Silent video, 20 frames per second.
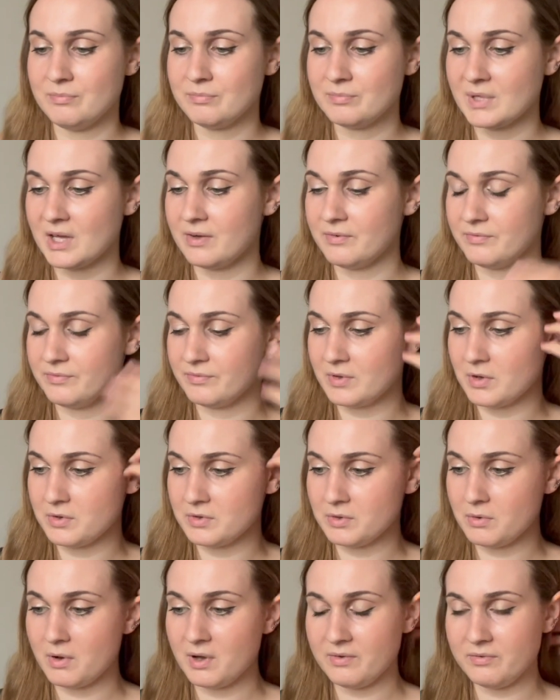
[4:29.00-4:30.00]
I've got
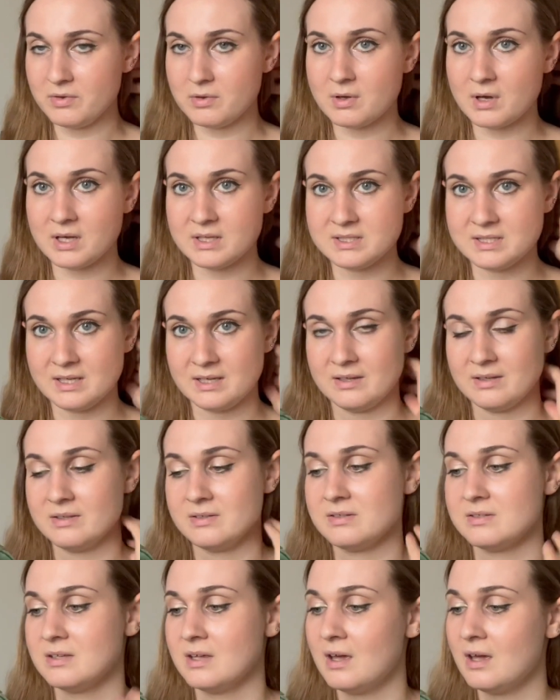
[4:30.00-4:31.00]
quite a few
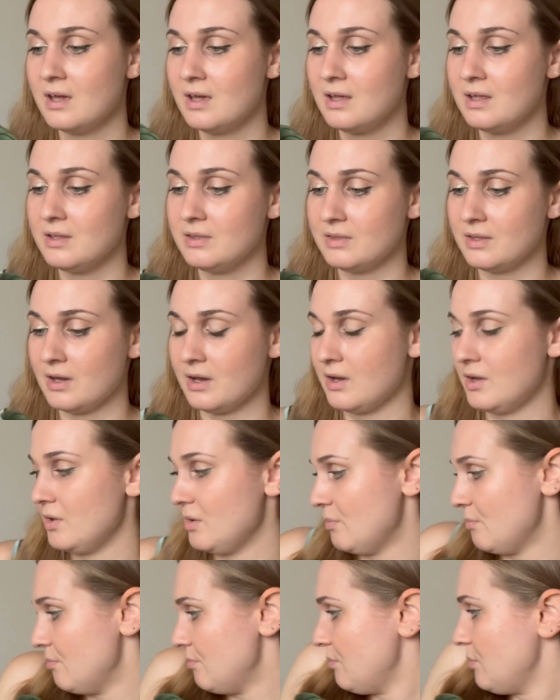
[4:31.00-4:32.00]
cuttings that
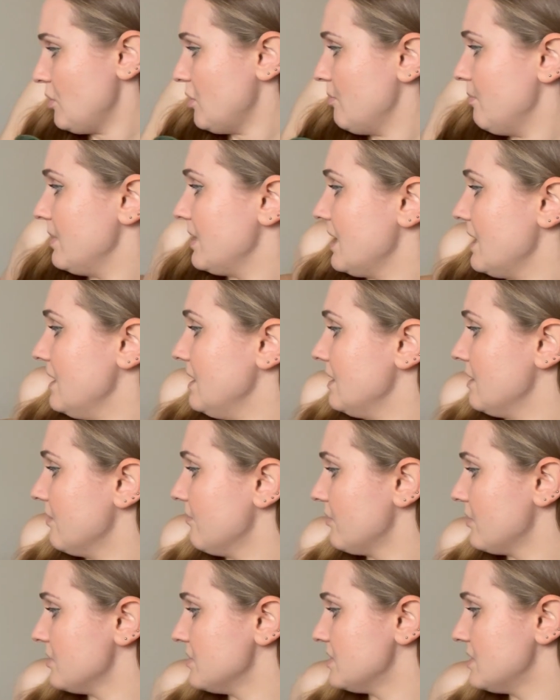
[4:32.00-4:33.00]
I'm propagating. I've
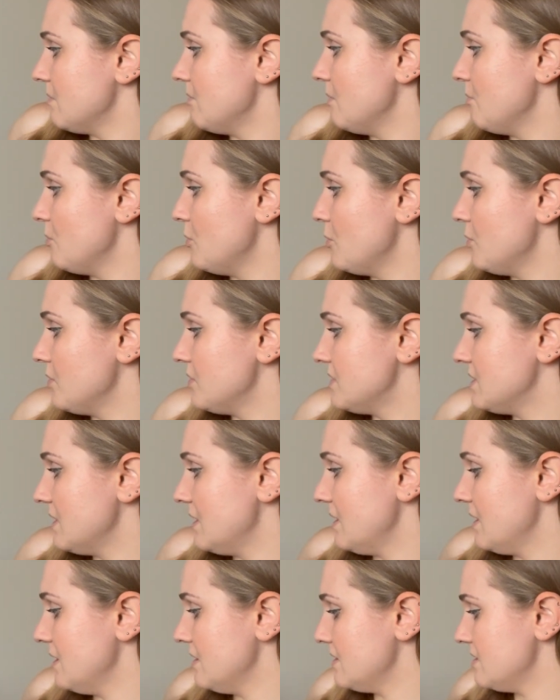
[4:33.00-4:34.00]
got some in
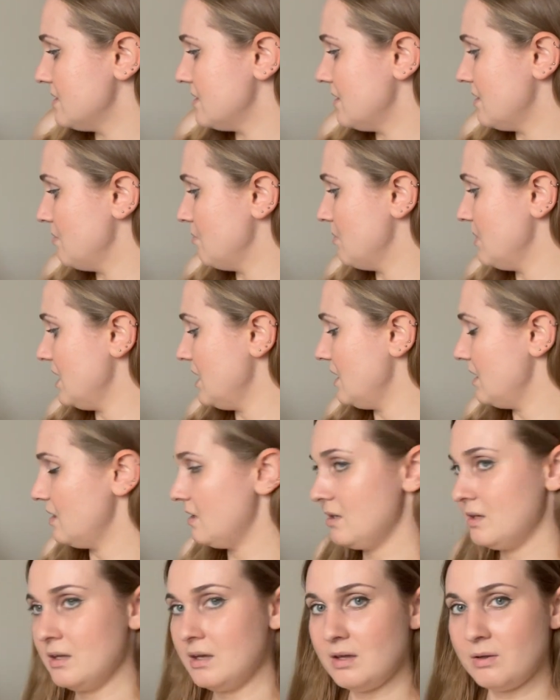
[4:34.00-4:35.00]
water and some
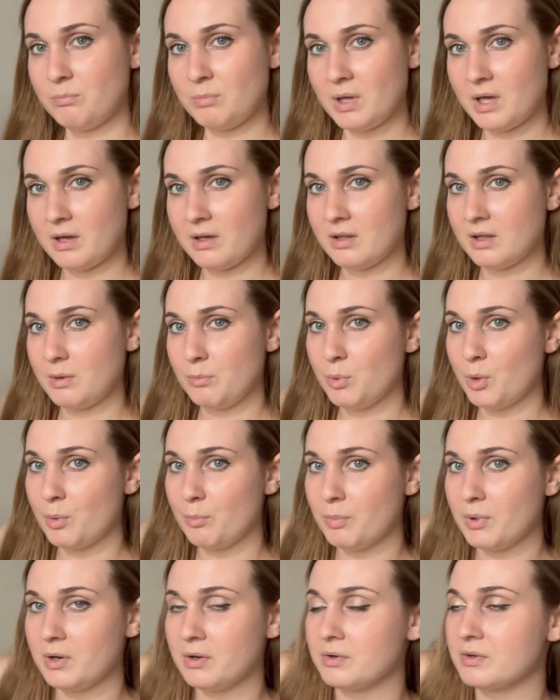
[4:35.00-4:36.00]
in a perlite prop
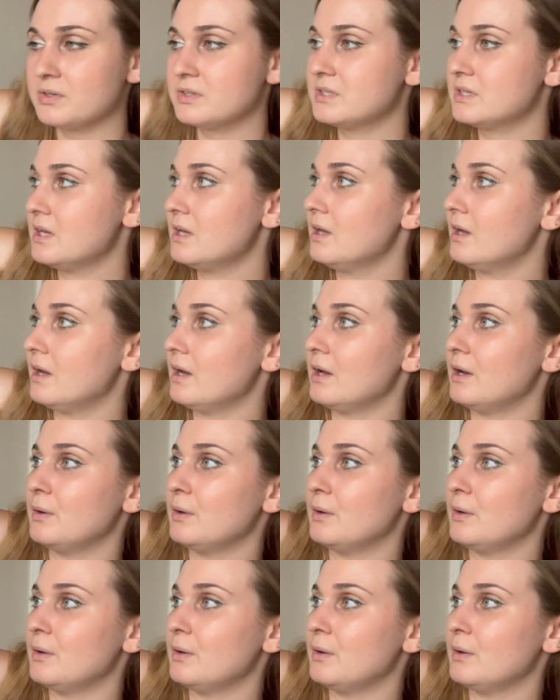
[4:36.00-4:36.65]
box. So